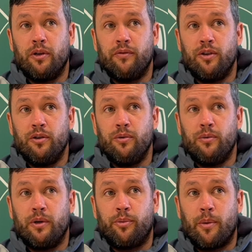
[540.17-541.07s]
of
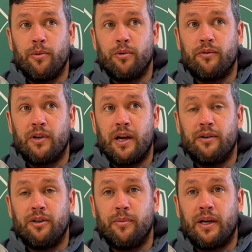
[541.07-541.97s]
view, I probably would have
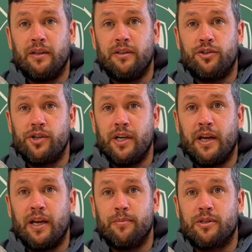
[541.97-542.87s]
rather them had the 3
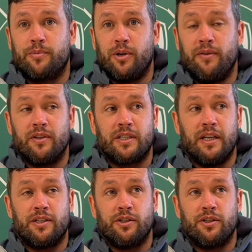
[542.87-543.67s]
games previously,